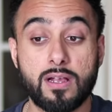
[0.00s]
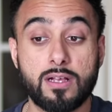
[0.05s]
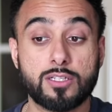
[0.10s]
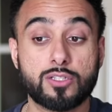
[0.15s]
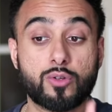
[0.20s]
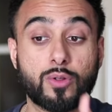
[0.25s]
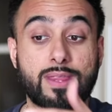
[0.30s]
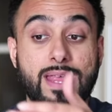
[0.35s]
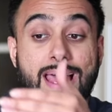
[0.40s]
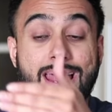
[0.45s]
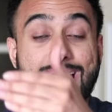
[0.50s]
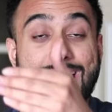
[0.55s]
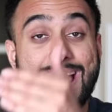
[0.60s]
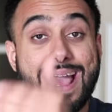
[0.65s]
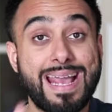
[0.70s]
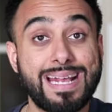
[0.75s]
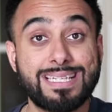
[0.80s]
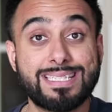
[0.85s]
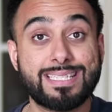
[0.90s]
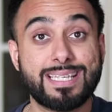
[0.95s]
So that
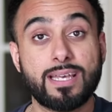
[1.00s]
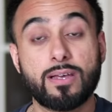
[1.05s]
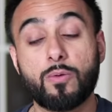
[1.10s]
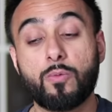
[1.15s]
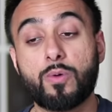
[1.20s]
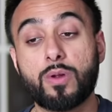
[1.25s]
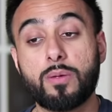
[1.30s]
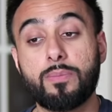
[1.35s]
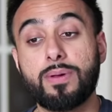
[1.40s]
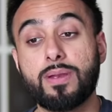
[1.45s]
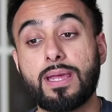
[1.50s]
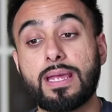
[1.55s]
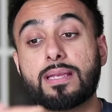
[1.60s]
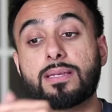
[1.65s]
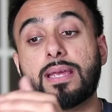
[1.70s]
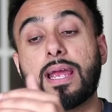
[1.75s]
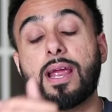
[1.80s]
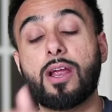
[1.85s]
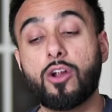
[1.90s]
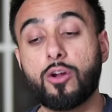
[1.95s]
exit would have been a
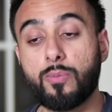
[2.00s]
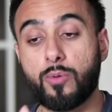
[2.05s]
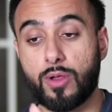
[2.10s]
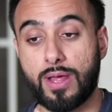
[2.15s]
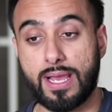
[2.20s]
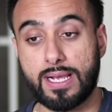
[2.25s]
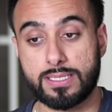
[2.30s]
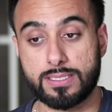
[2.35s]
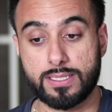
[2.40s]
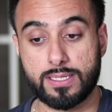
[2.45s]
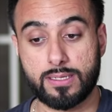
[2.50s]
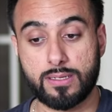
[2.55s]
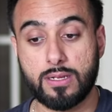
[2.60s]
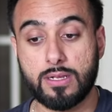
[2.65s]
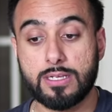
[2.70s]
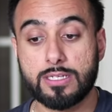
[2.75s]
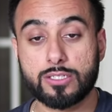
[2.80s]
terrible exit.